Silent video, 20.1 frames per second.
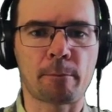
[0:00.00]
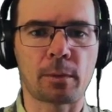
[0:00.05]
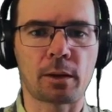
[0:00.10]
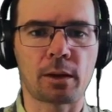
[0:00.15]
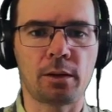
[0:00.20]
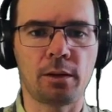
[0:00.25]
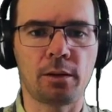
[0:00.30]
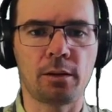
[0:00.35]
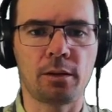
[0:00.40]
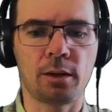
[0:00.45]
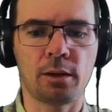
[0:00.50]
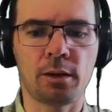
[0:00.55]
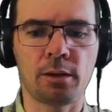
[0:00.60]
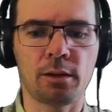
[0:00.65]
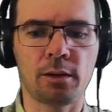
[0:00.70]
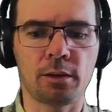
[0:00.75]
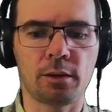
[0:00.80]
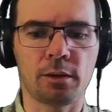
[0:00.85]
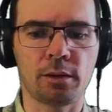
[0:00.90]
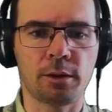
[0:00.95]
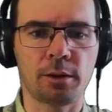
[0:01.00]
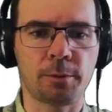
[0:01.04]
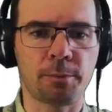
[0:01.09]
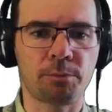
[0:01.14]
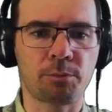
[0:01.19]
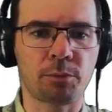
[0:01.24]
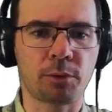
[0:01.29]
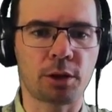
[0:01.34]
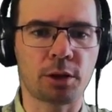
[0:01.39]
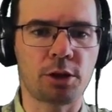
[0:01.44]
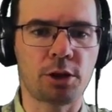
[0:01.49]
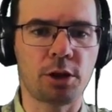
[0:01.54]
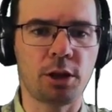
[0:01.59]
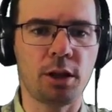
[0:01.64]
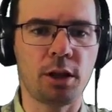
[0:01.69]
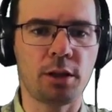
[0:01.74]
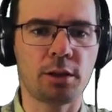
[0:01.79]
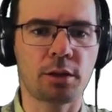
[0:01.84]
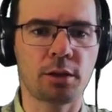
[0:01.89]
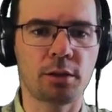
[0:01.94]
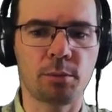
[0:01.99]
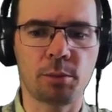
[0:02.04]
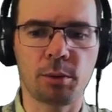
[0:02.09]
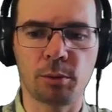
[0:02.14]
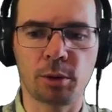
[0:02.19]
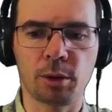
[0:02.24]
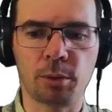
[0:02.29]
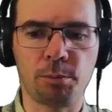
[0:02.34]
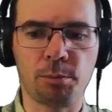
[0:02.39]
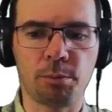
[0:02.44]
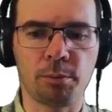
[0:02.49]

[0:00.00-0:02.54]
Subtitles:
then J is going to be my